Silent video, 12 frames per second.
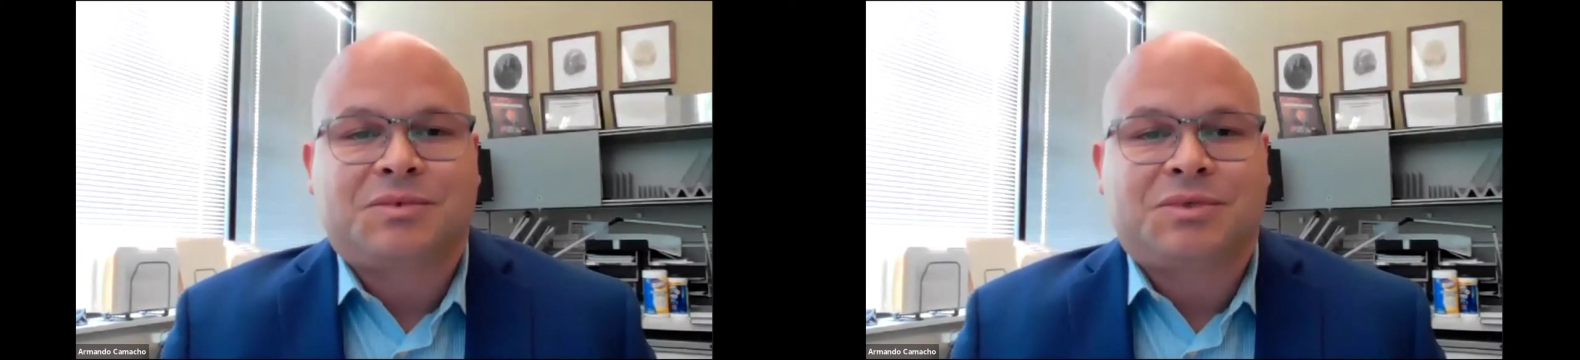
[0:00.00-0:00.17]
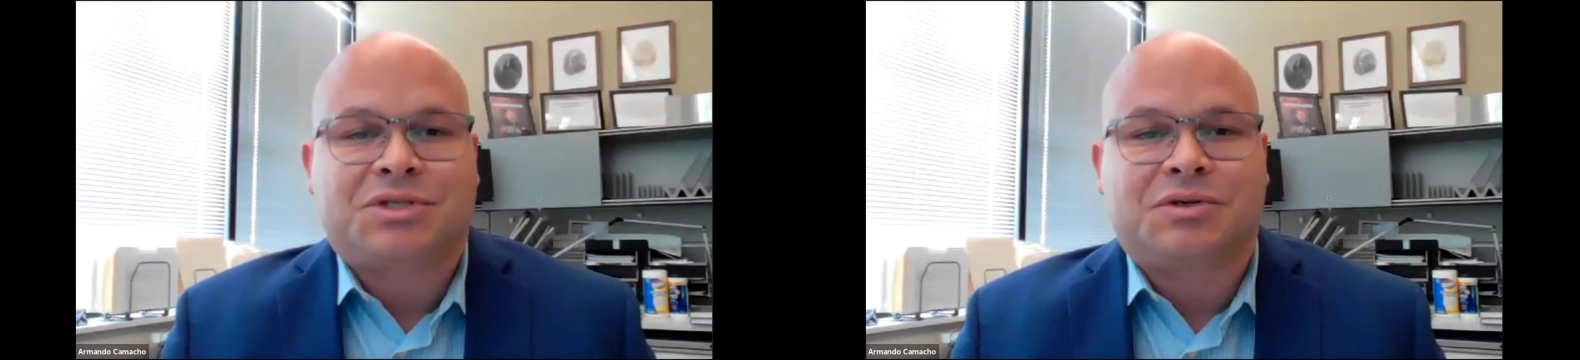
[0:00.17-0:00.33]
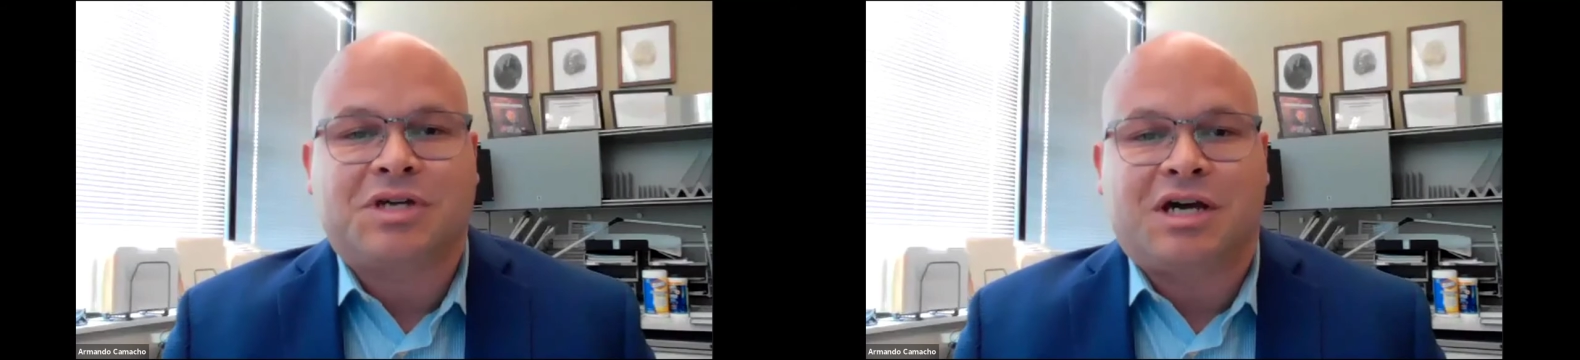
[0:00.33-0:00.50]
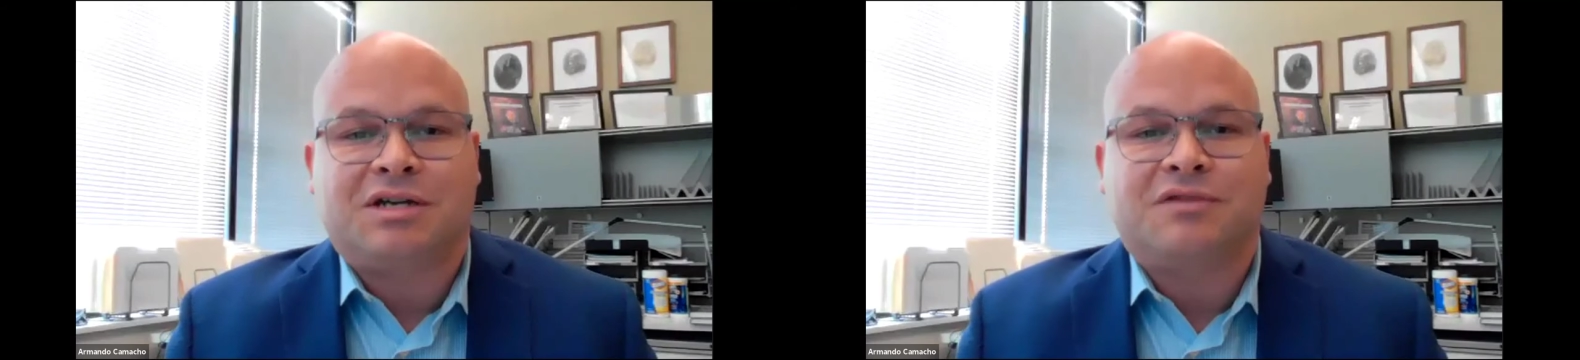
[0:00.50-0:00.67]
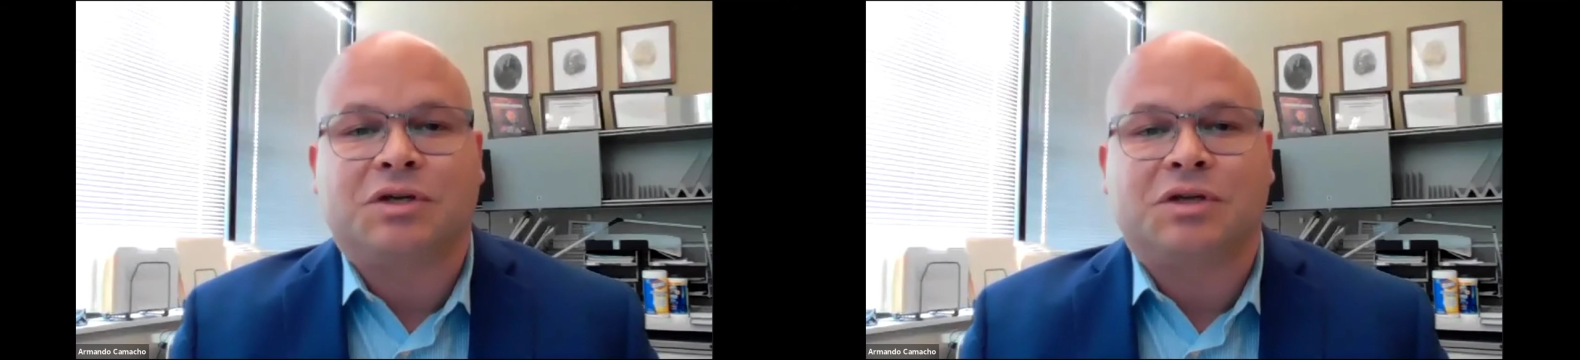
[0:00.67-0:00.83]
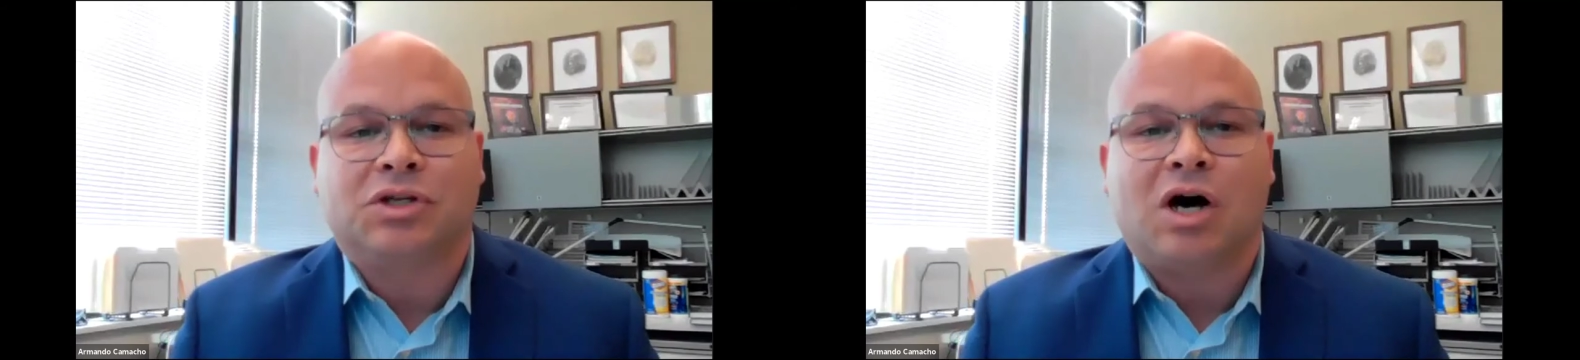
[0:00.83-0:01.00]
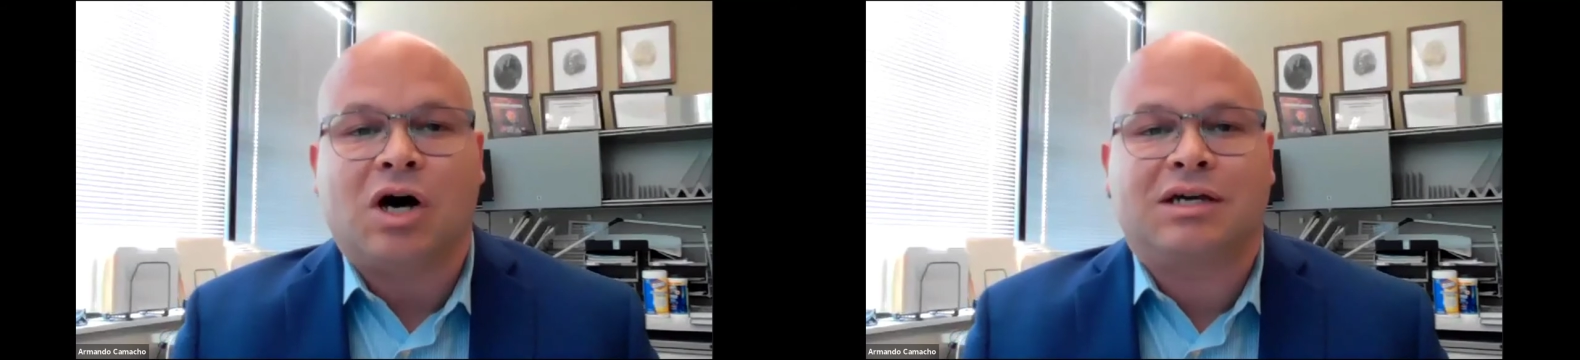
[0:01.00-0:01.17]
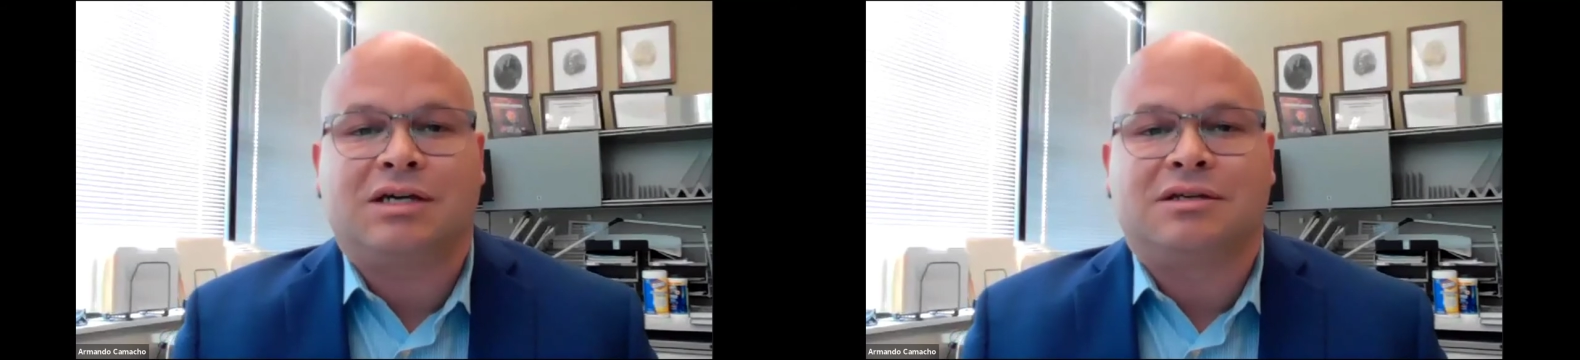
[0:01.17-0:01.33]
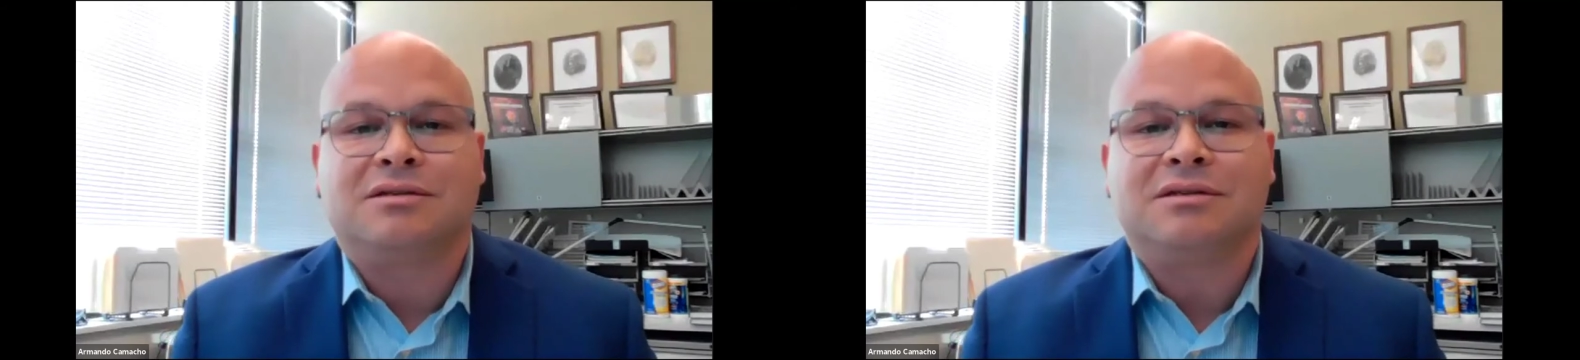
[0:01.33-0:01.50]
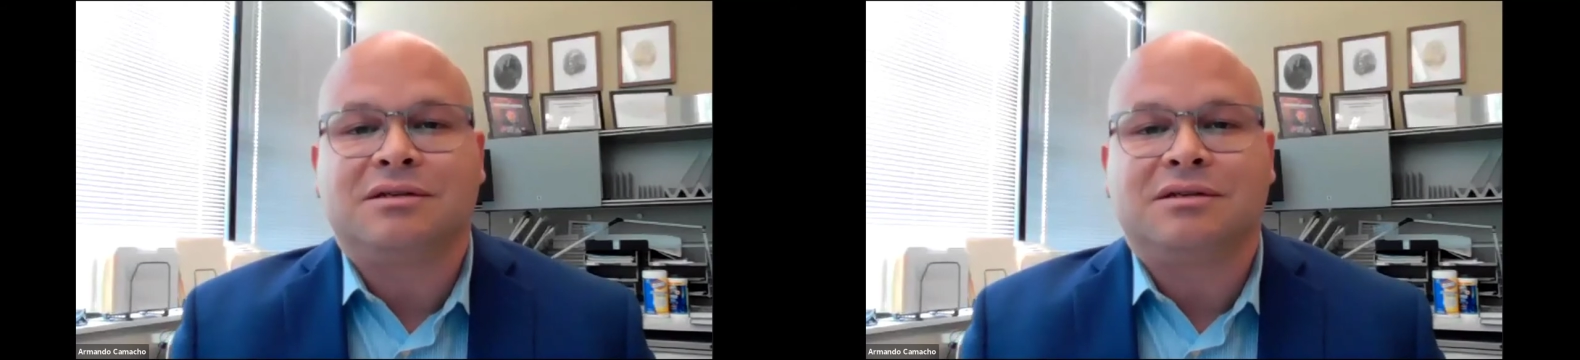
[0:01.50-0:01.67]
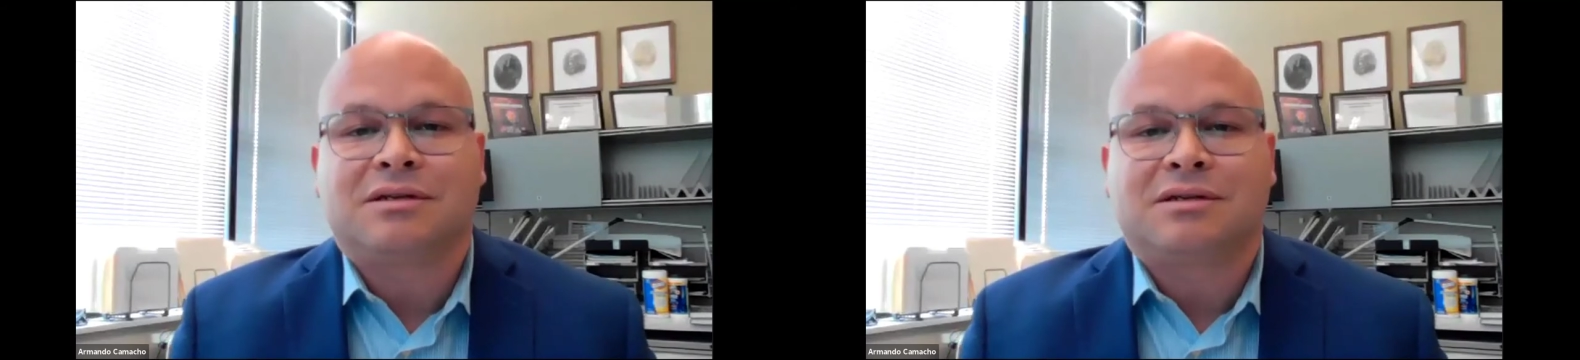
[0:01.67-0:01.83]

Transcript: So again, if you can log in